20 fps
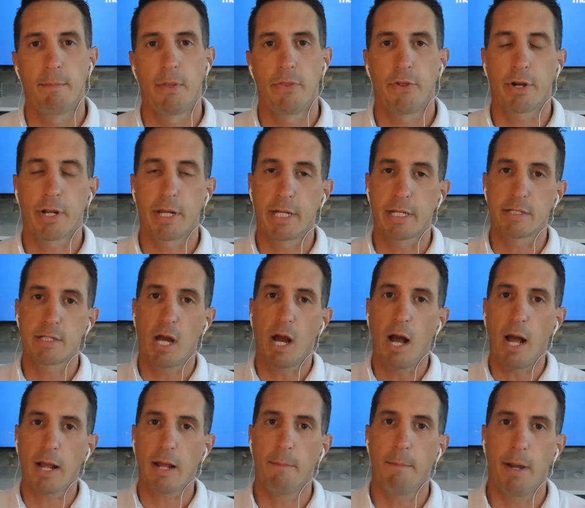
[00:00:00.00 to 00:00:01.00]
And they're going to
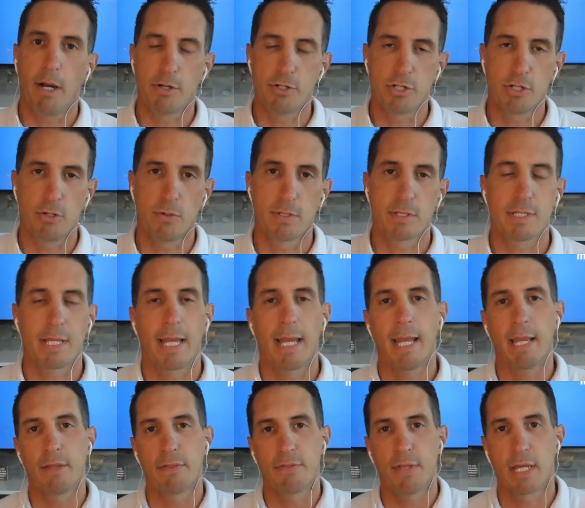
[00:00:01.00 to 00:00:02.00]
talk about you and say,
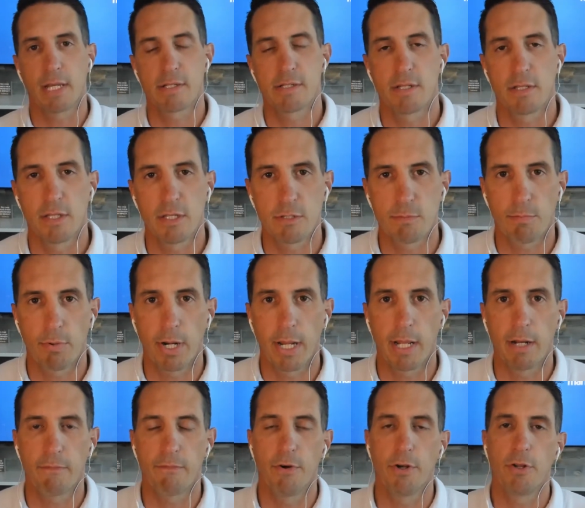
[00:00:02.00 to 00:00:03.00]
hey, thanks to this
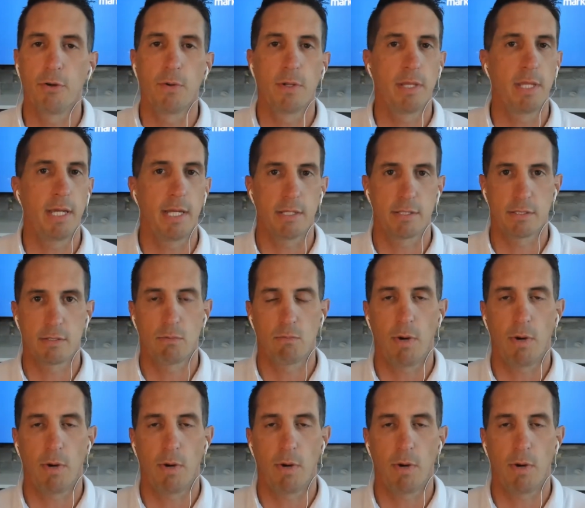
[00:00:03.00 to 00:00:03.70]
brand for doing this,